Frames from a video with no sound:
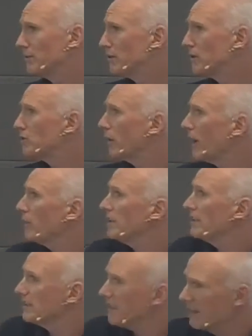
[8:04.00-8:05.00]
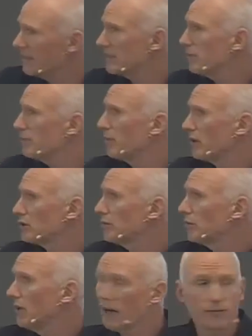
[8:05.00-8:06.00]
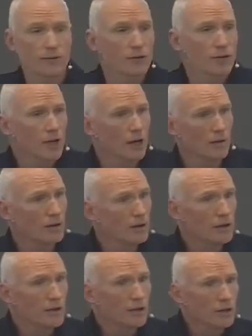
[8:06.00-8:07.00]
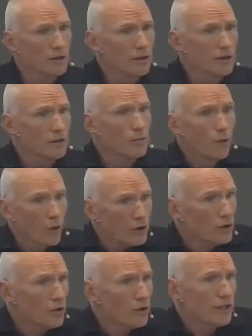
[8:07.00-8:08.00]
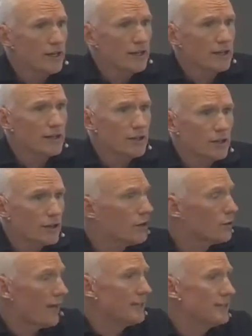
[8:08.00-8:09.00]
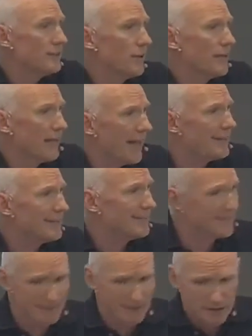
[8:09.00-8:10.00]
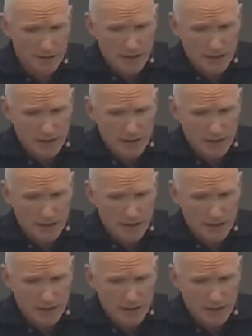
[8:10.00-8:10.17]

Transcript: which is where we see this impossible love, uh, the more you look at it, the, the, the greater it gets.